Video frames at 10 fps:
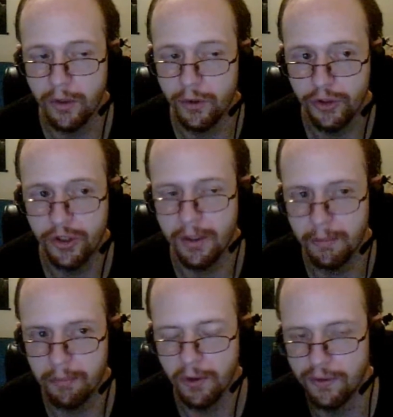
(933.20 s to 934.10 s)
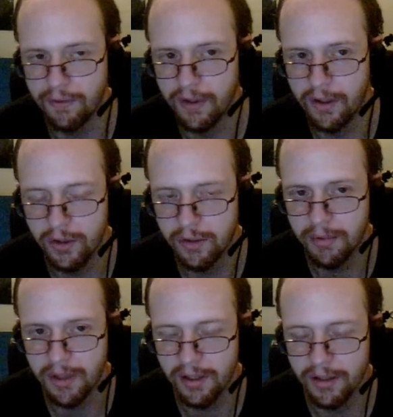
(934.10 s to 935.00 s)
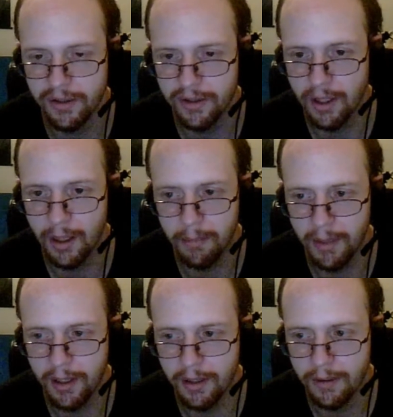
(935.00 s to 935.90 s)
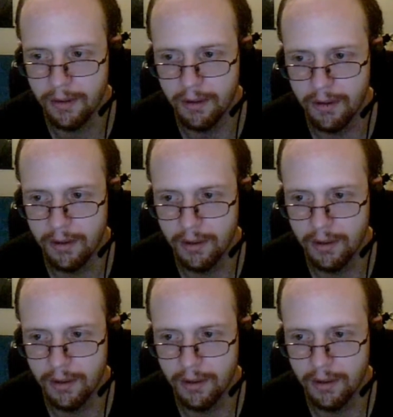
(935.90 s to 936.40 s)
when you shouldn't post videos, because I mean,